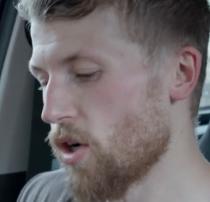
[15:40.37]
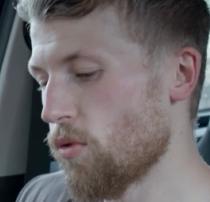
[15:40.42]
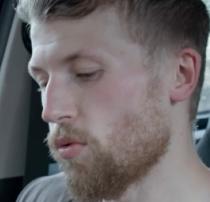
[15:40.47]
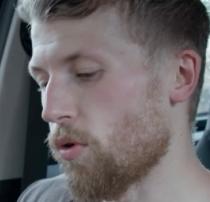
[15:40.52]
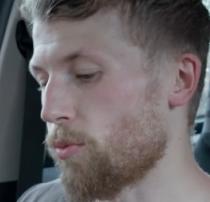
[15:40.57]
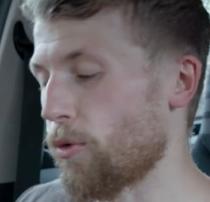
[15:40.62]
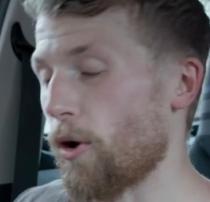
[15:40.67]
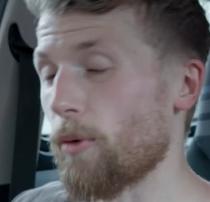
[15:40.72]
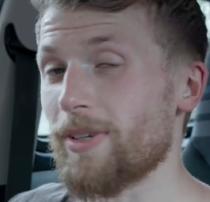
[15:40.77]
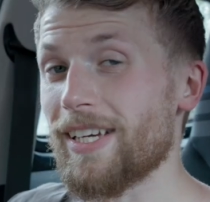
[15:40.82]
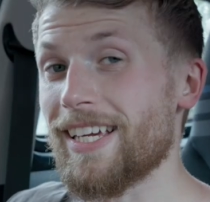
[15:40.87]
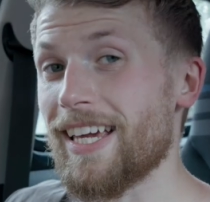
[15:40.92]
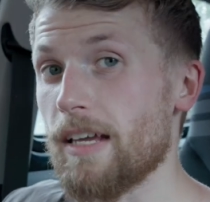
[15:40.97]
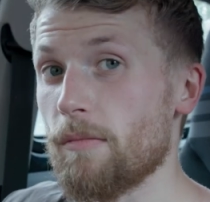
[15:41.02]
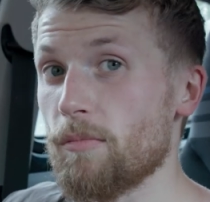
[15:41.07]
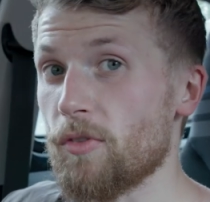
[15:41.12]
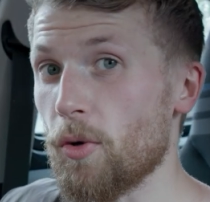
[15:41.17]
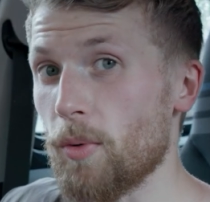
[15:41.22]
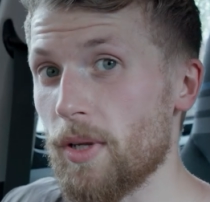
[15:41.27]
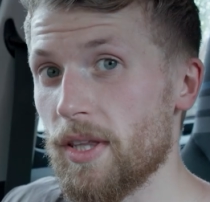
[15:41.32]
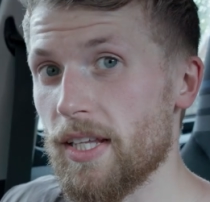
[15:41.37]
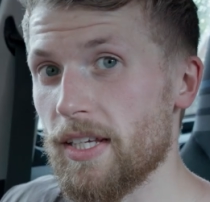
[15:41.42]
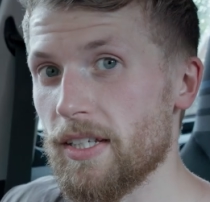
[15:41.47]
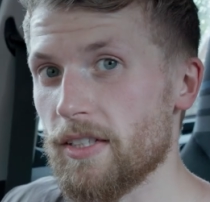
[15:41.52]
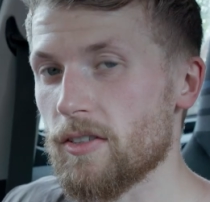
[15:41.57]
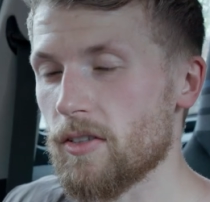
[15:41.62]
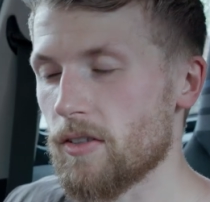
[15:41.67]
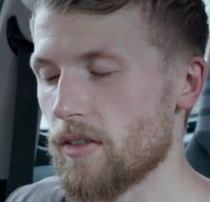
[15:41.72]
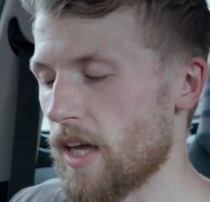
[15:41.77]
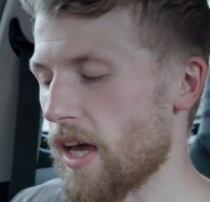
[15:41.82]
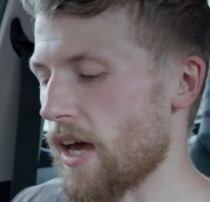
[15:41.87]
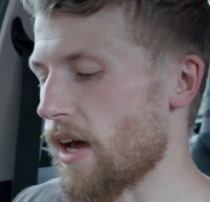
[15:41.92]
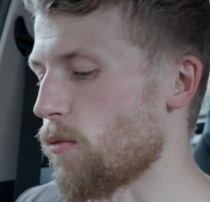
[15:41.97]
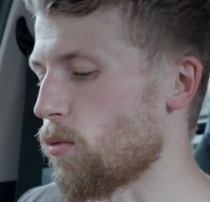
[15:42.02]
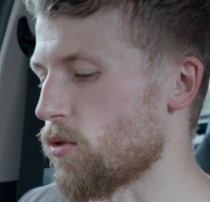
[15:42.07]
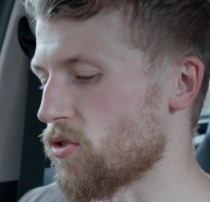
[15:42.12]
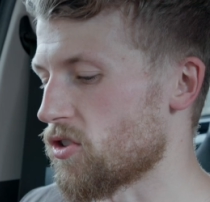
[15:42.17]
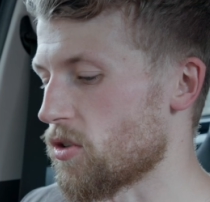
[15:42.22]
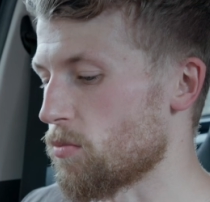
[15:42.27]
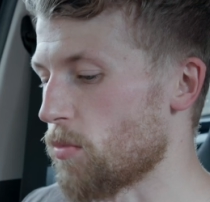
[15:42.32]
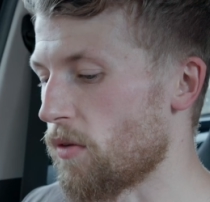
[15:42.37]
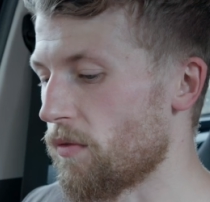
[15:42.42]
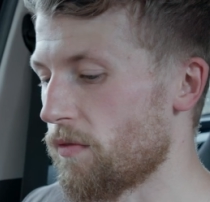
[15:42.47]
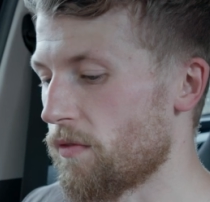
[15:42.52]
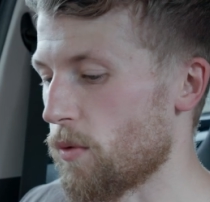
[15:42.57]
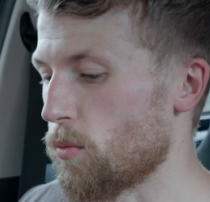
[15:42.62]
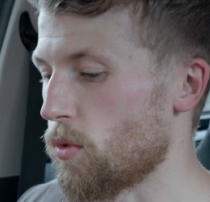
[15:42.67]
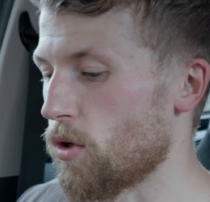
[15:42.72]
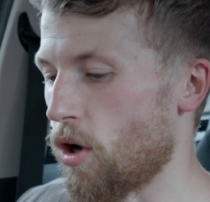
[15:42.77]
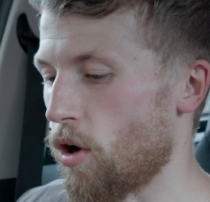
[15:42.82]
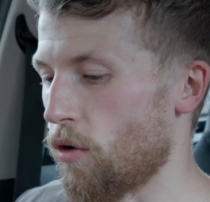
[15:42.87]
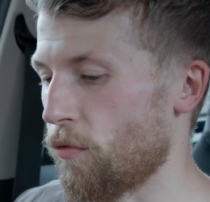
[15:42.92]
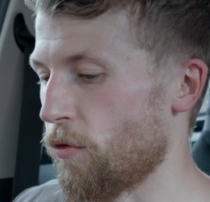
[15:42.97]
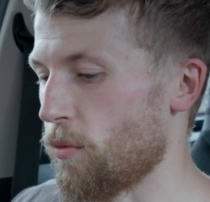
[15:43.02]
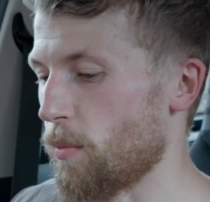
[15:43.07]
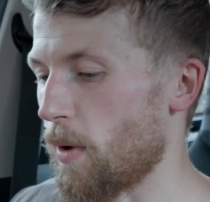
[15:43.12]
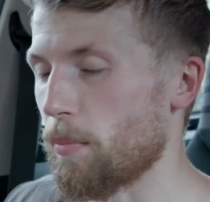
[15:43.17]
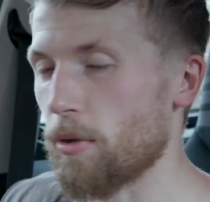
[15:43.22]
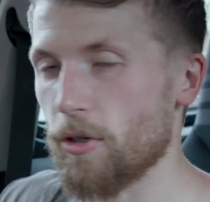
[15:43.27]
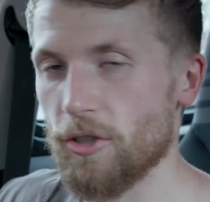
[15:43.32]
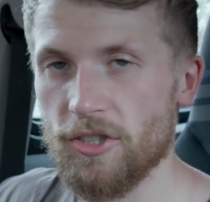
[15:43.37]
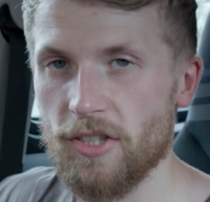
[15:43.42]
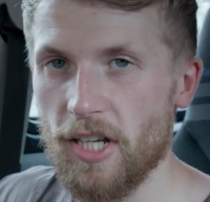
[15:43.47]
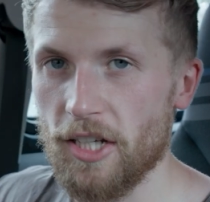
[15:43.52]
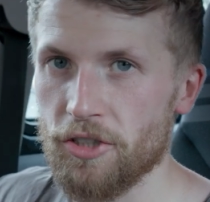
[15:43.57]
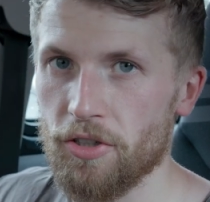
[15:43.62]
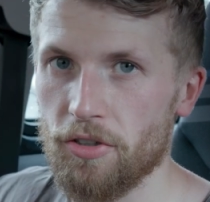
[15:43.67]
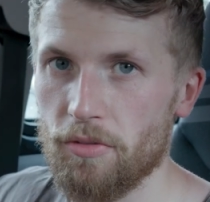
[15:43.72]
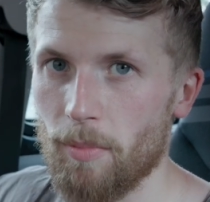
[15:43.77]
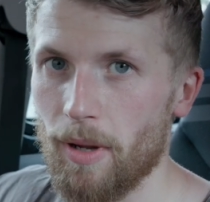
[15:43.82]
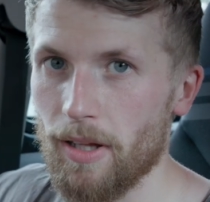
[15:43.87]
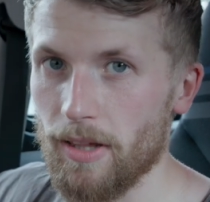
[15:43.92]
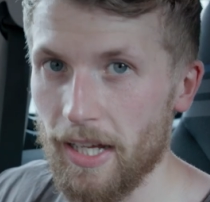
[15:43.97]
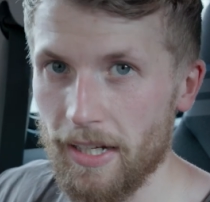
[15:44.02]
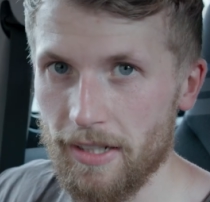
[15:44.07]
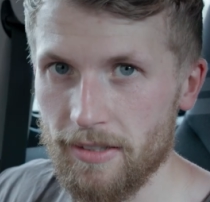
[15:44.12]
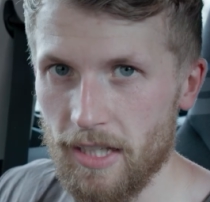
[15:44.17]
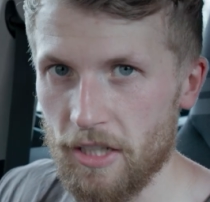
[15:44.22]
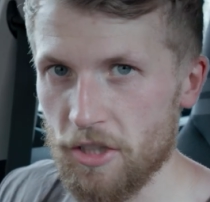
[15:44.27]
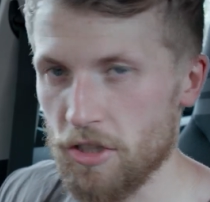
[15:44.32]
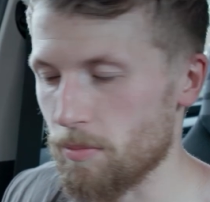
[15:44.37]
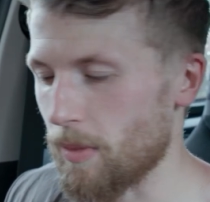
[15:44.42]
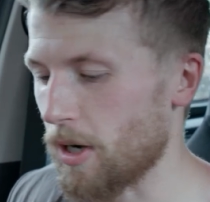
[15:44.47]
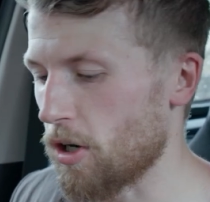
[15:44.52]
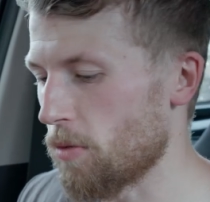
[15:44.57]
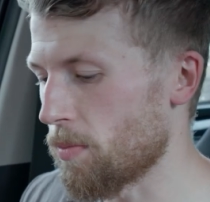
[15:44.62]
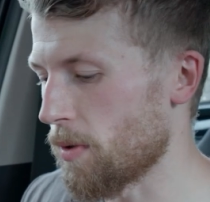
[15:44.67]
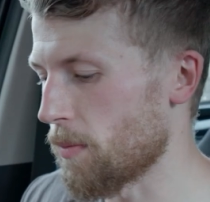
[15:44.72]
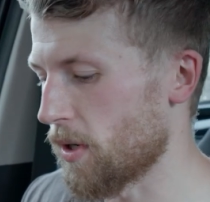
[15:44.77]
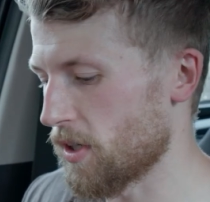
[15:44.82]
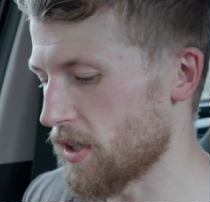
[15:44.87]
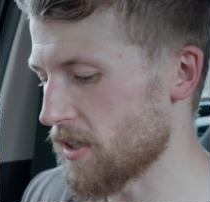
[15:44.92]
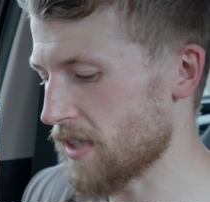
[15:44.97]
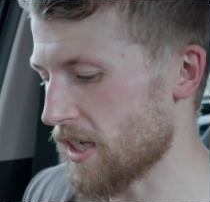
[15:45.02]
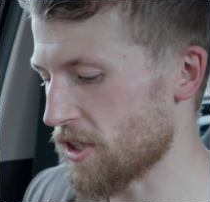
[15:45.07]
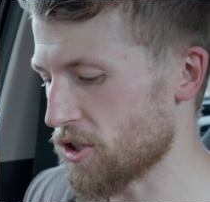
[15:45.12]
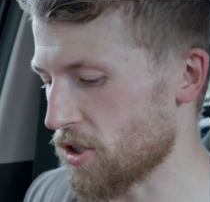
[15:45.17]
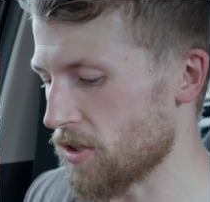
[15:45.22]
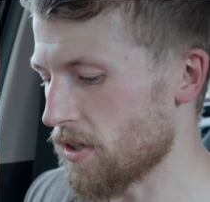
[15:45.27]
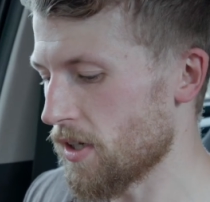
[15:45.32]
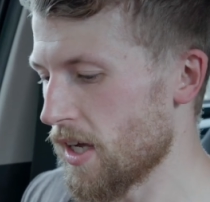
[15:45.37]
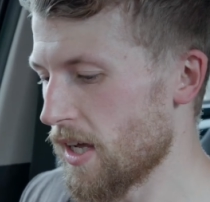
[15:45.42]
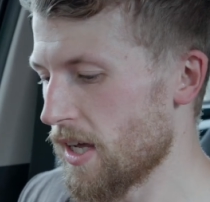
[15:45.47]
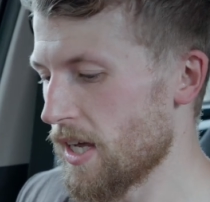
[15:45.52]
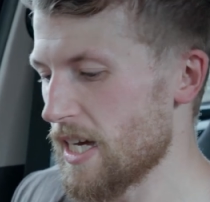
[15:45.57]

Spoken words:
We'll probably keep doing these once a month, and we'll go through my push session, my leg session, my upper body session,